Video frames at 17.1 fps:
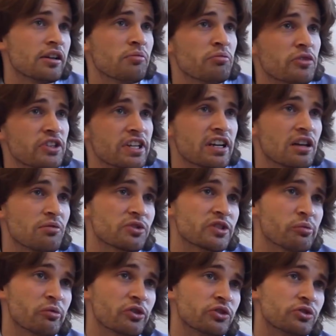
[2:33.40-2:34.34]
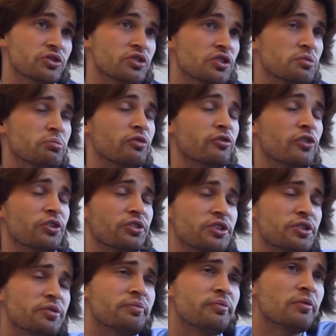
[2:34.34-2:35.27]
Pretend I'm someone who's just
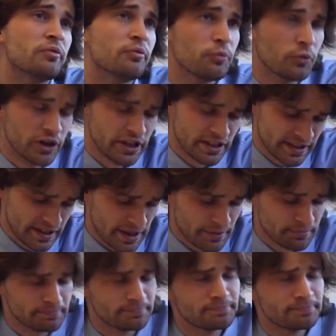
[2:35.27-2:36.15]
provoked you. What do you say?